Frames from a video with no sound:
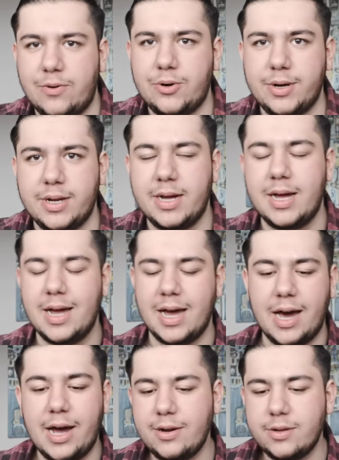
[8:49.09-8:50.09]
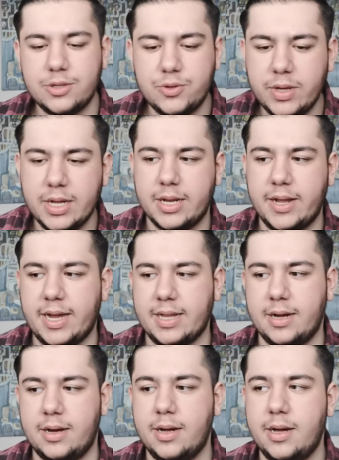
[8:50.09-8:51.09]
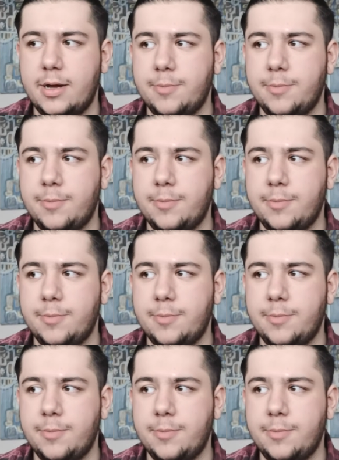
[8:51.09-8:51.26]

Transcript: fun. I just really like that.